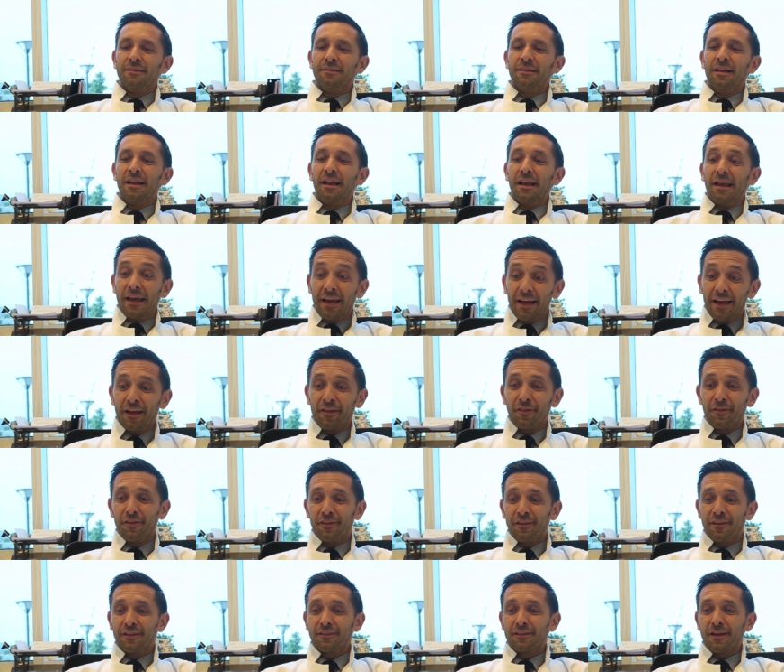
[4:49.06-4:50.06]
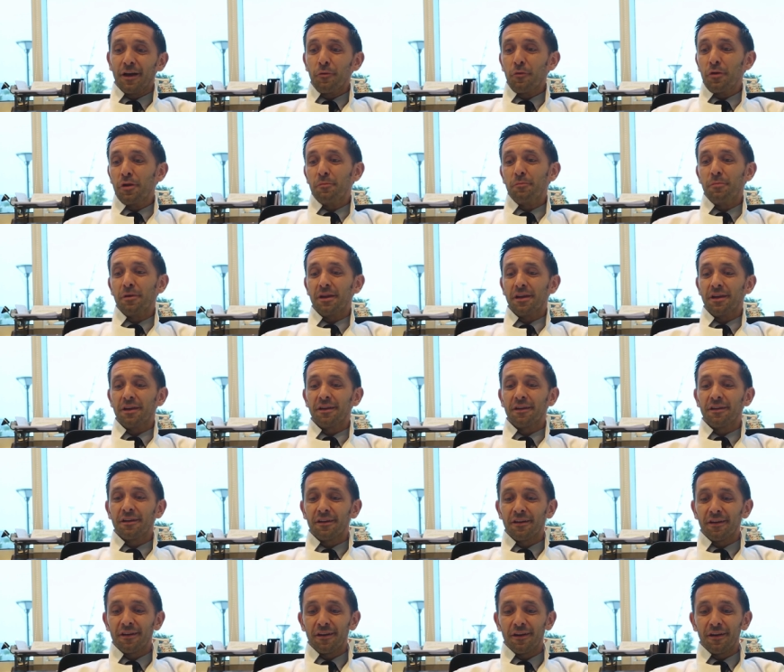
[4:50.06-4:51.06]
the legacy that I will bring
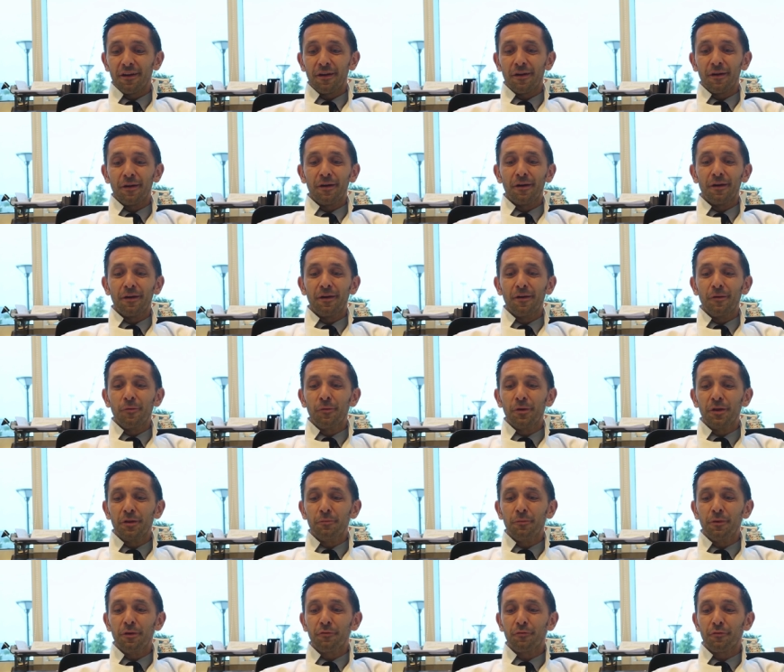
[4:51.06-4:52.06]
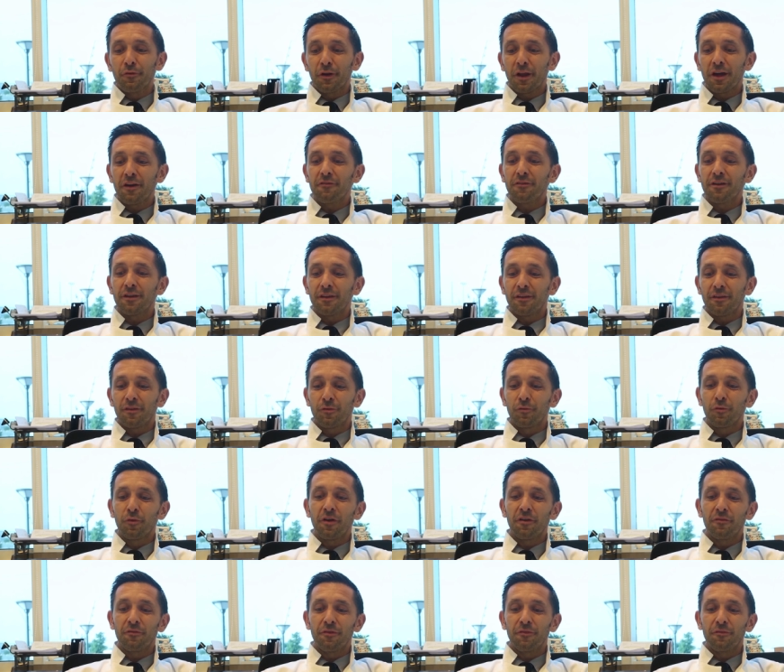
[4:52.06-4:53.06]
uh, with me forever is
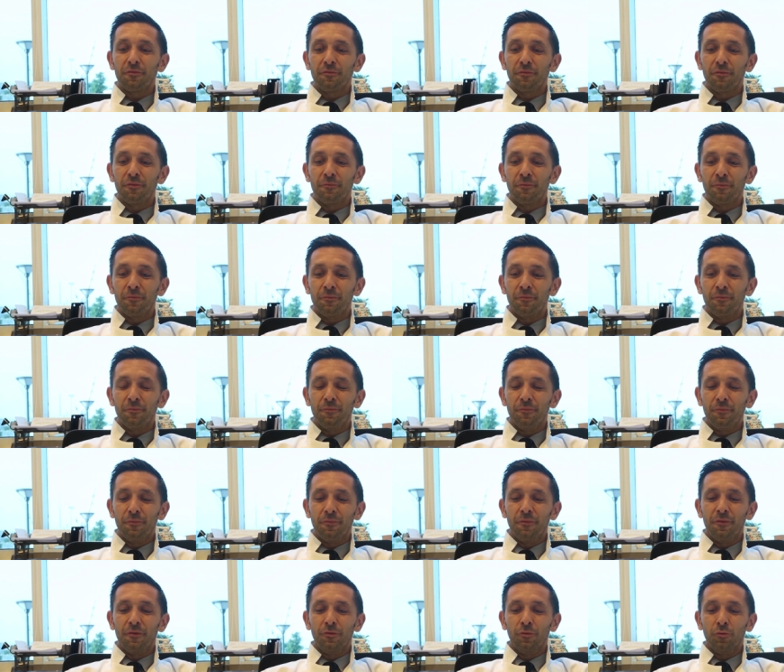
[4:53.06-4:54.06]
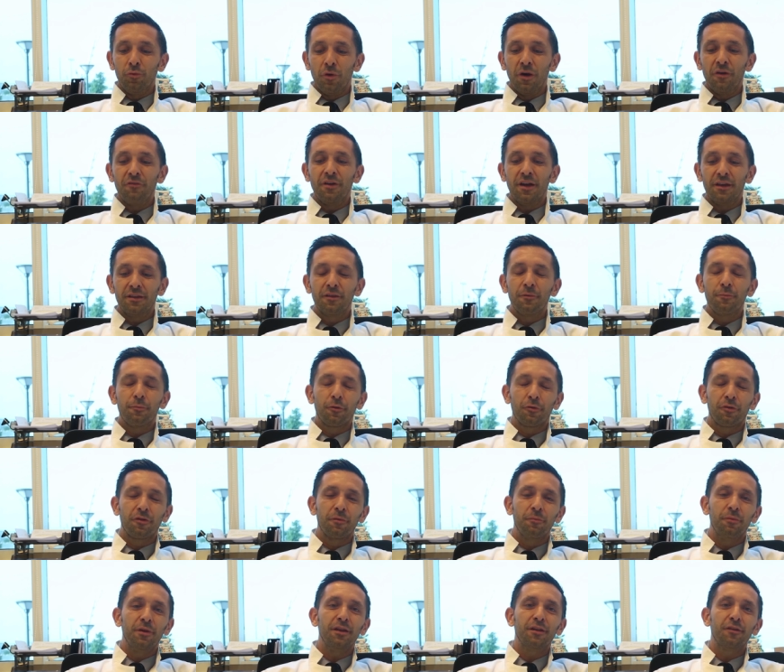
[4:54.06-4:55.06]
to have to have had the
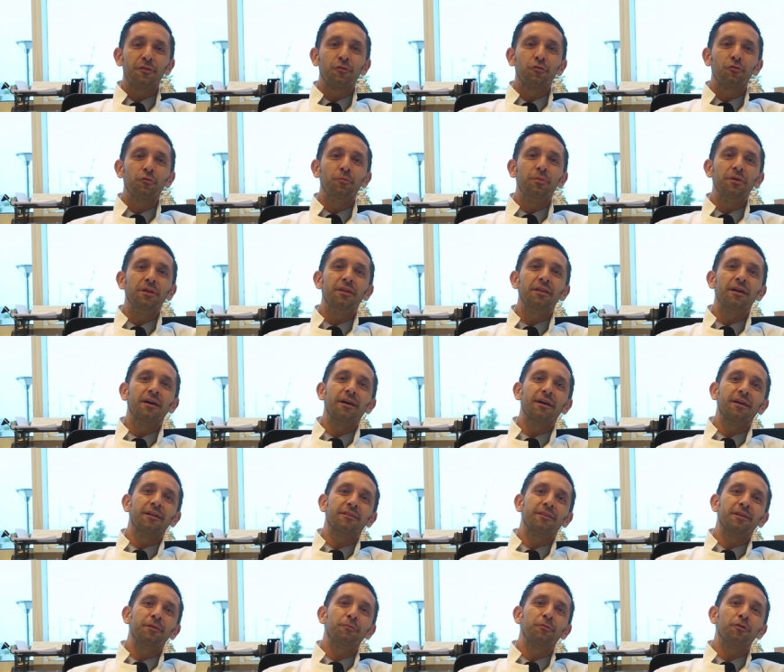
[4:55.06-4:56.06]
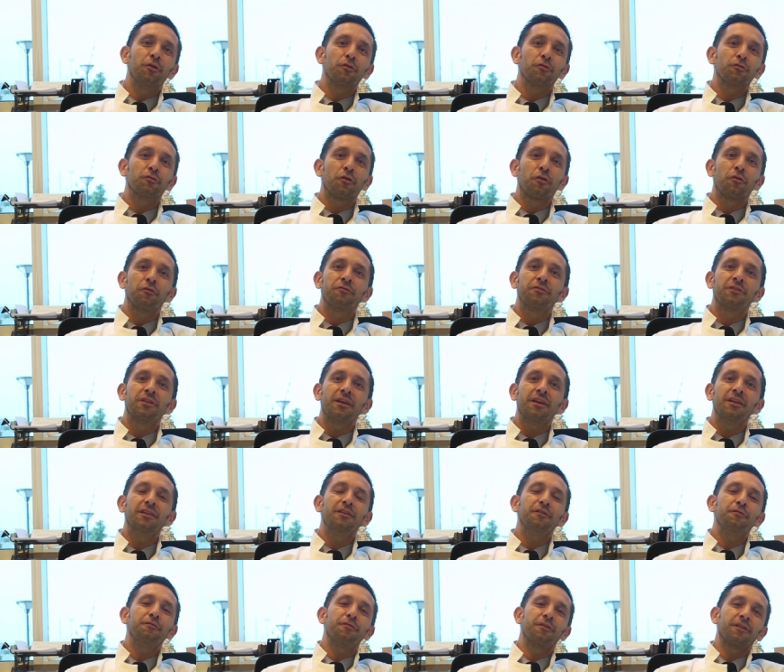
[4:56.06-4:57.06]
possibility to be the team doctor of three
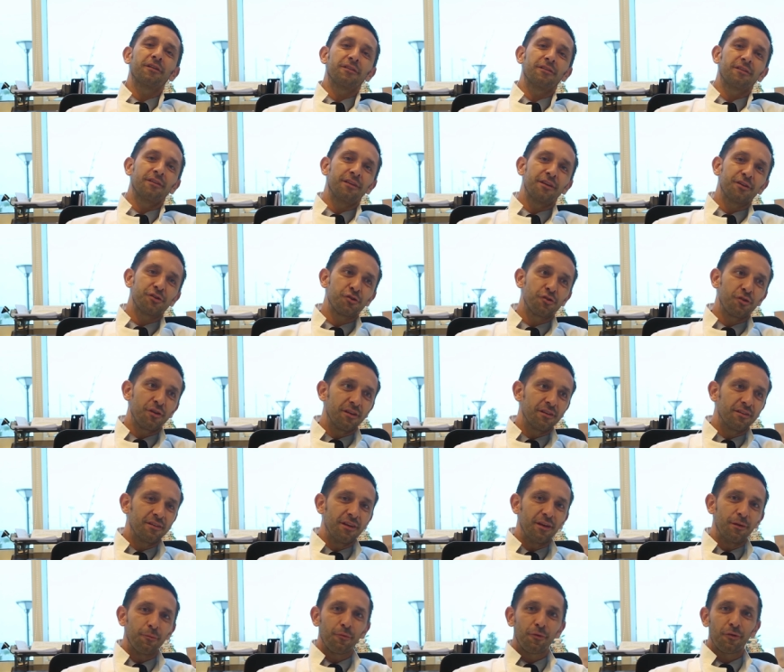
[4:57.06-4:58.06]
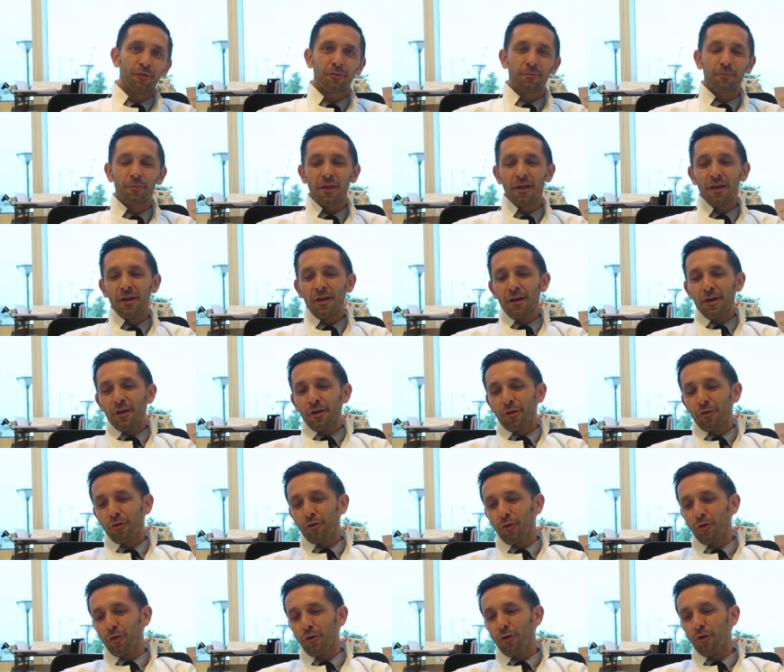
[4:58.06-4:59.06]
different national teams.
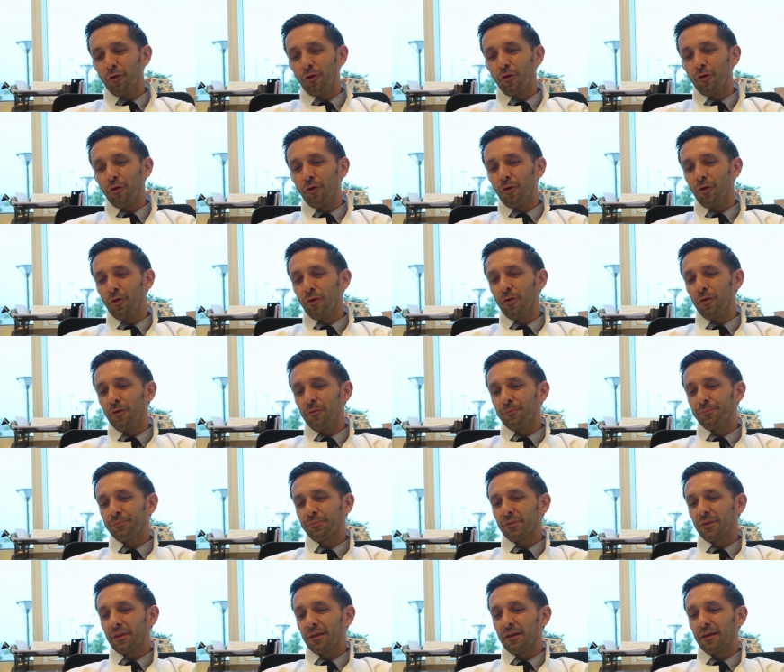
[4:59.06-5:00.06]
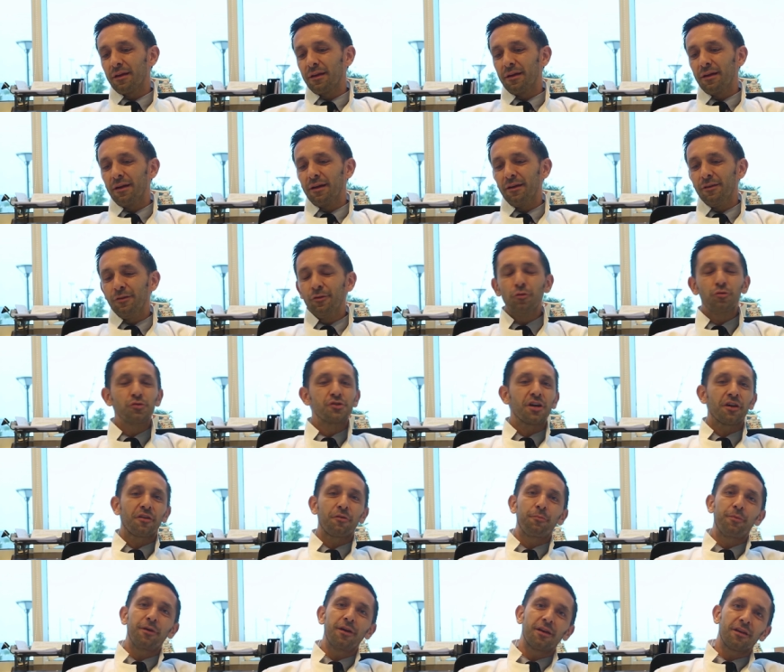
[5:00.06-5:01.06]
So uh, huge
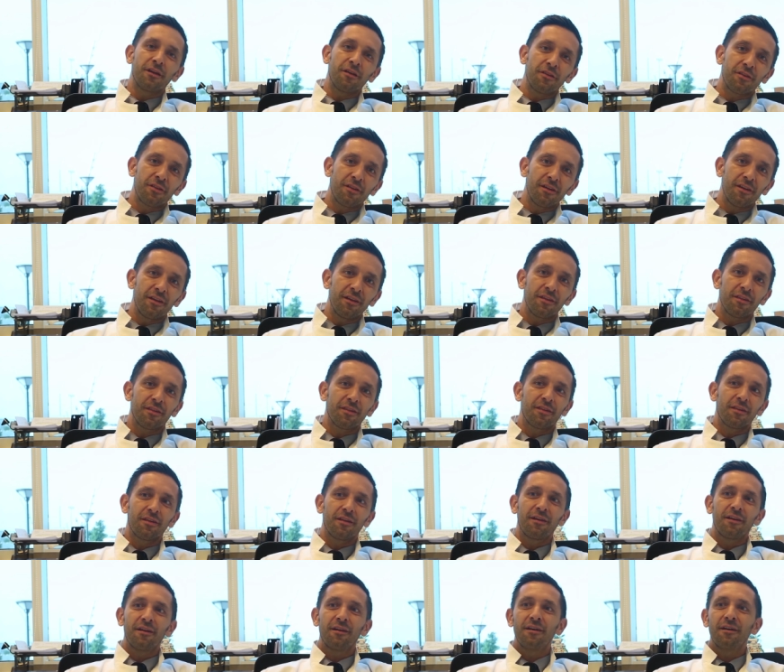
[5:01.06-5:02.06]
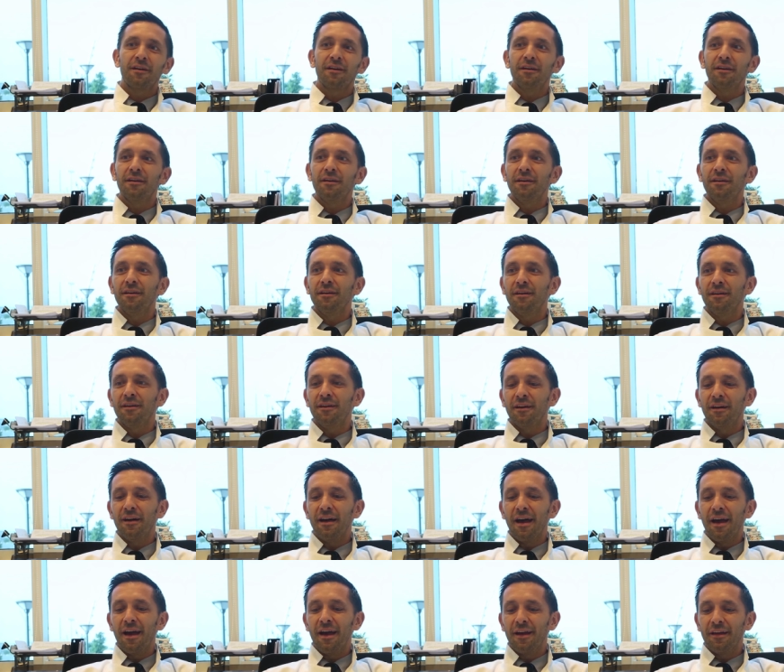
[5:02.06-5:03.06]
experiences uh,
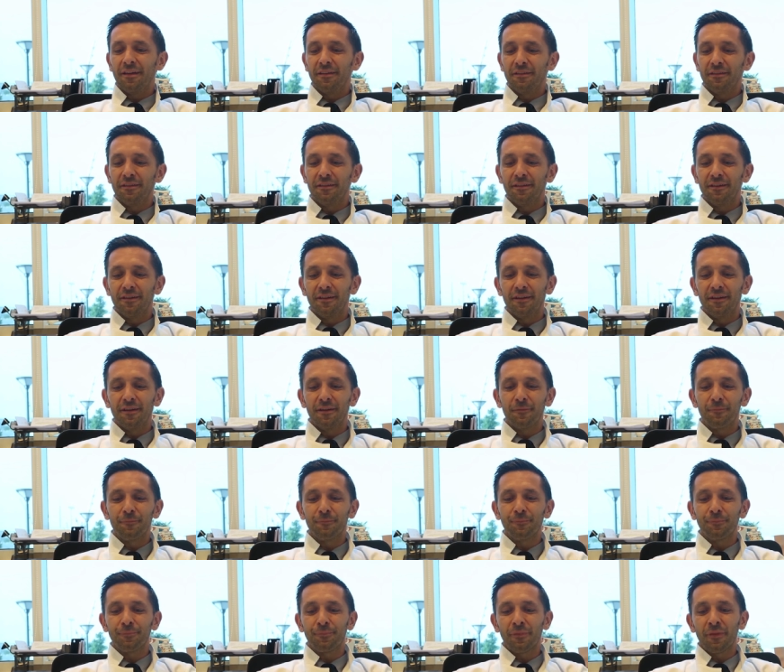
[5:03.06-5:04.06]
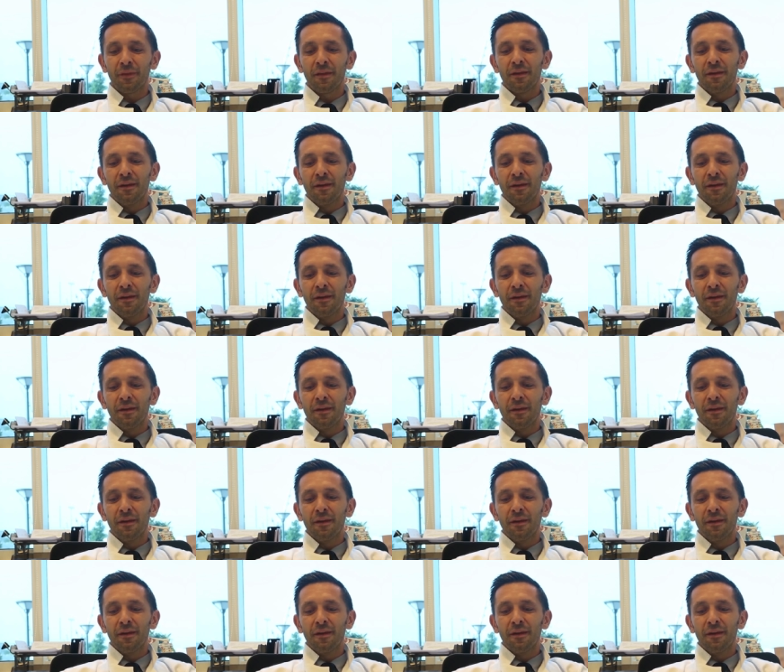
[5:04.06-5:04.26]
uh and um,